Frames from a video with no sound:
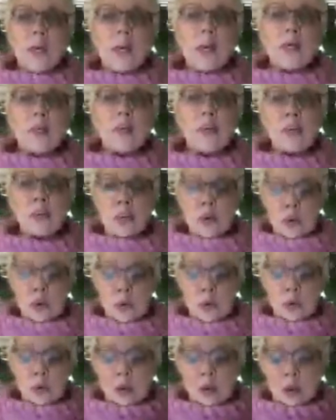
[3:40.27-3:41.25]
And
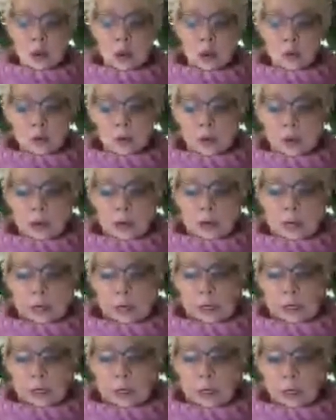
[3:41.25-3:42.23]
so
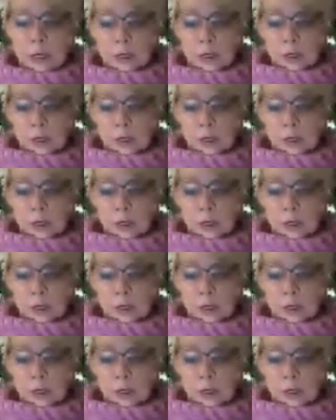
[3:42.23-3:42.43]
I